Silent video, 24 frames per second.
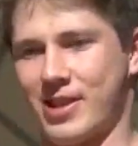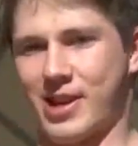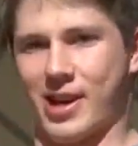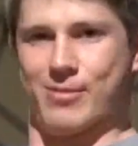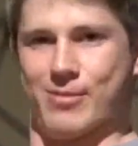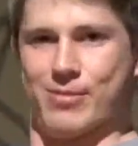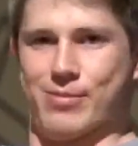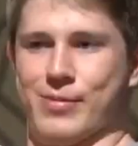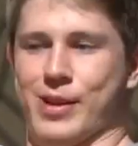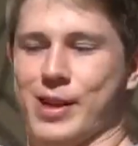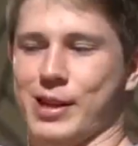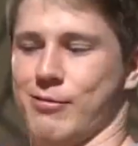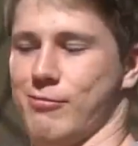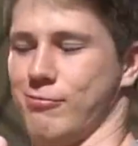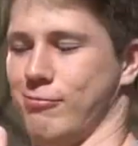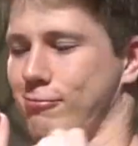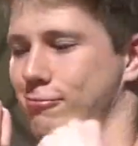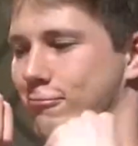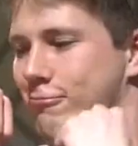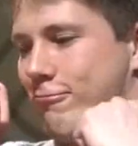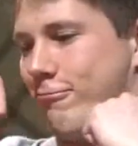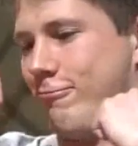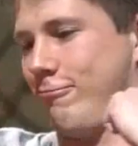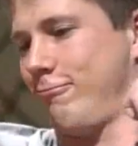I was kind of
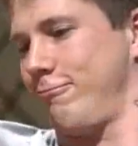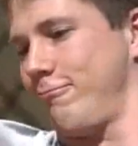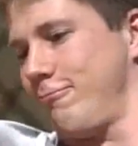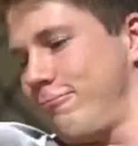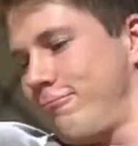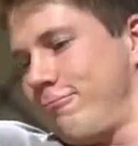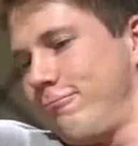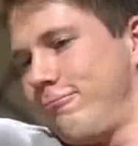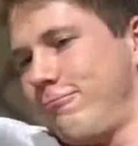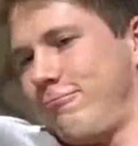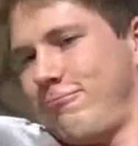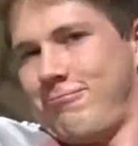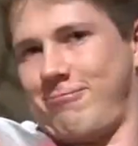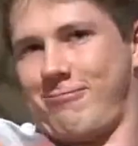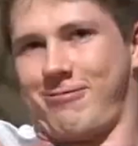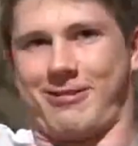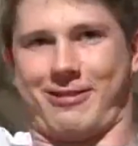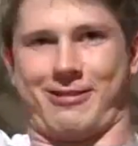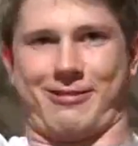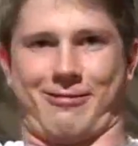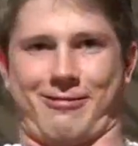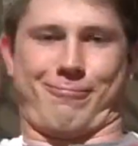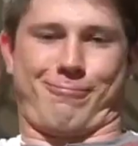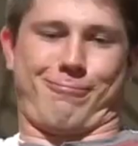nervous writing
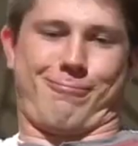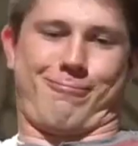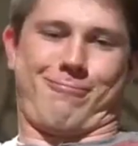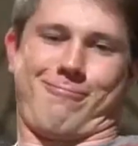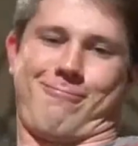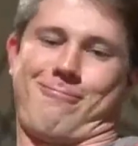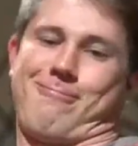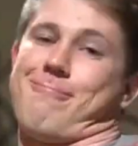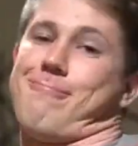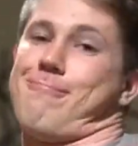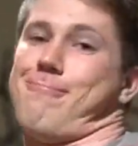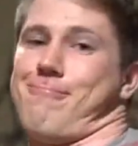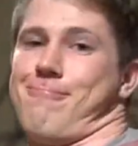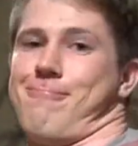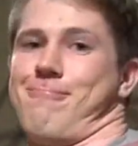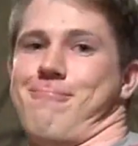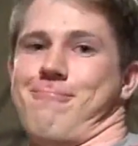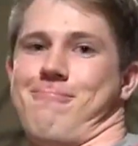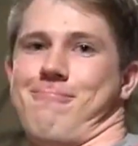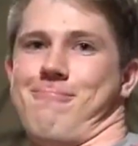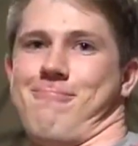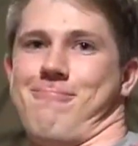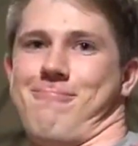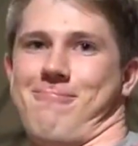this,
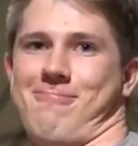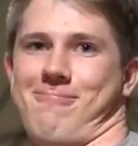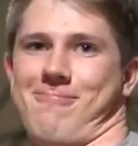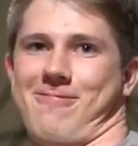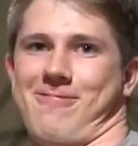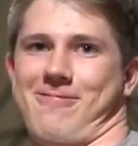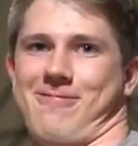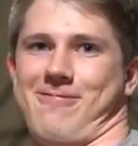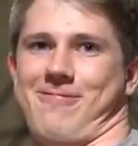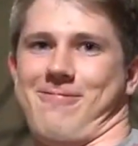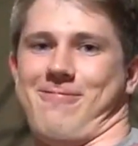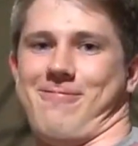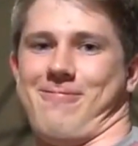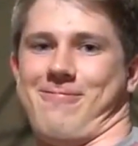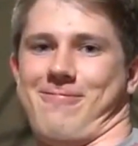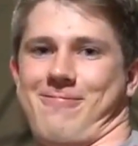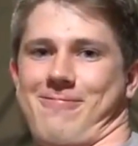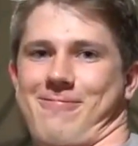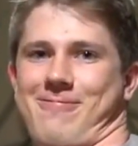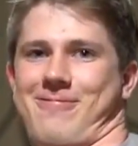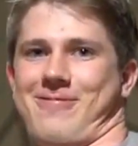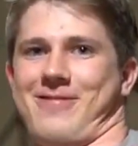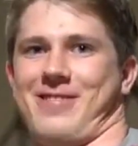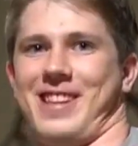but I'll leave
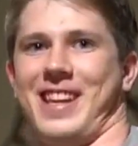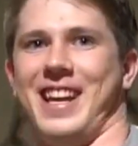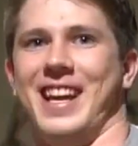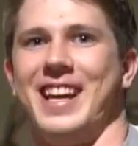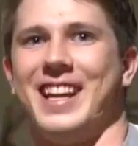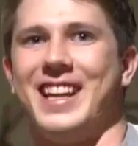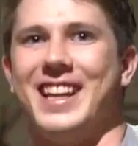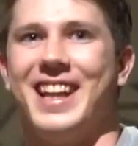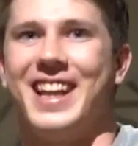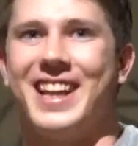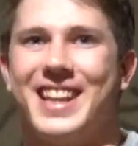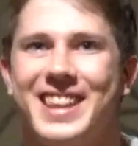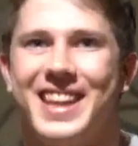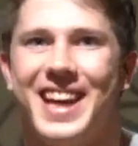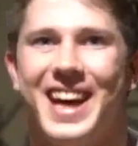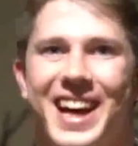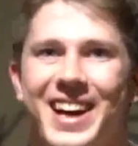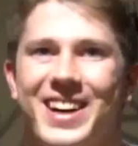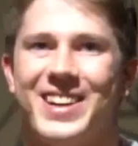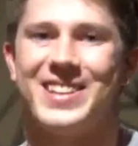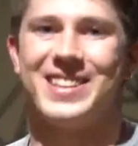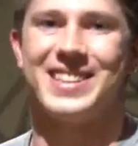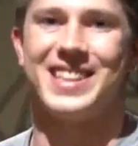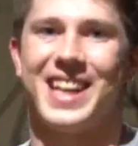it to
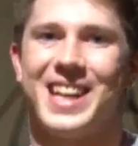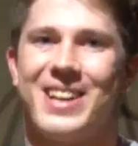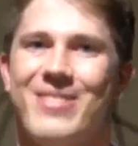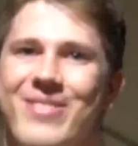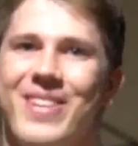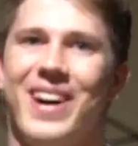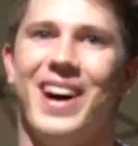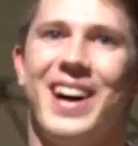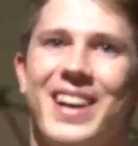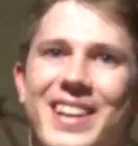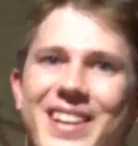you.